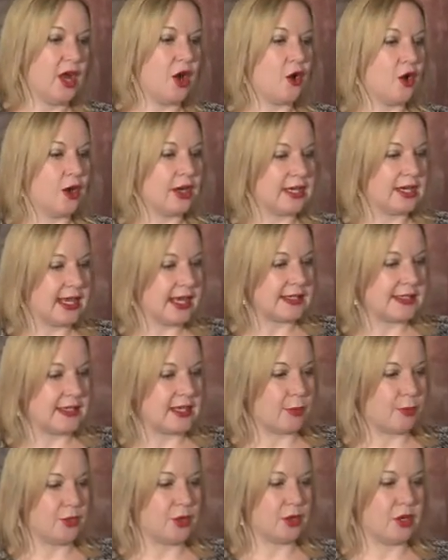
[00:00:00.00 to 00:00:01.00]
organizing
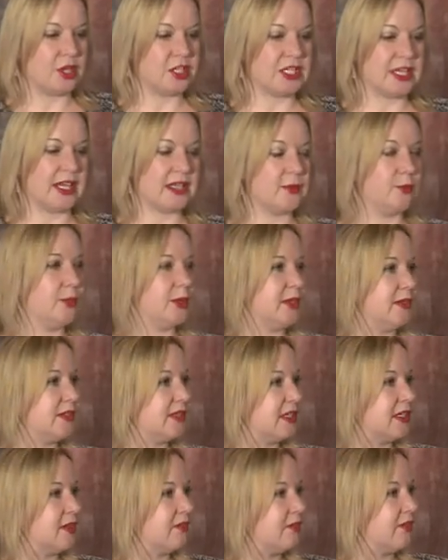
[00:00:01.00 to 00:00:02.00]
a project,
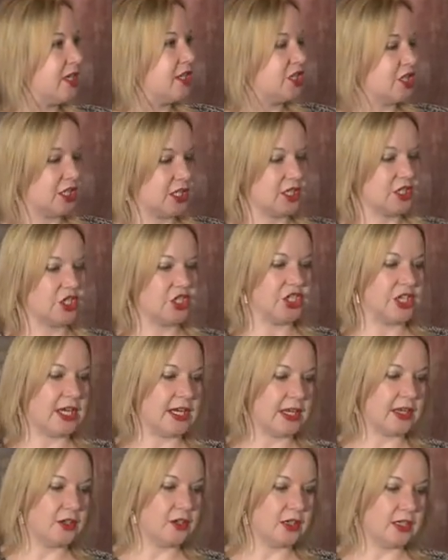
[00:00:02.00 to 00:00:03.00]
building a vision,
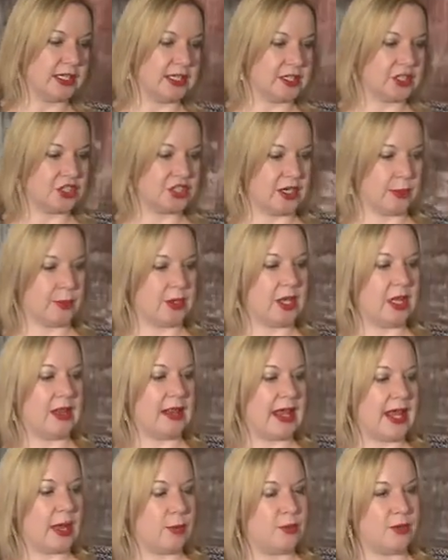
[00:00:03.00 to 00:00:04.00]
sharing your leadership,
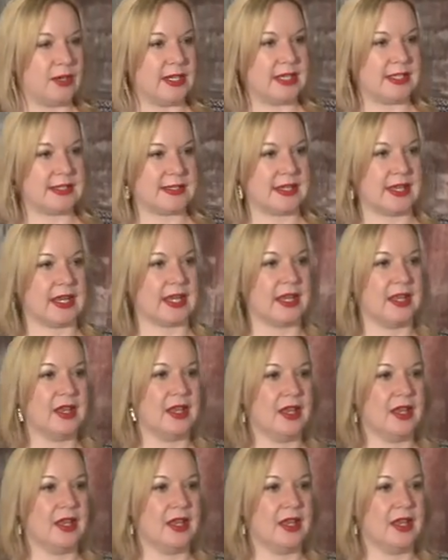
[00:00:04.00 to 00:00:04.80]
collaborating,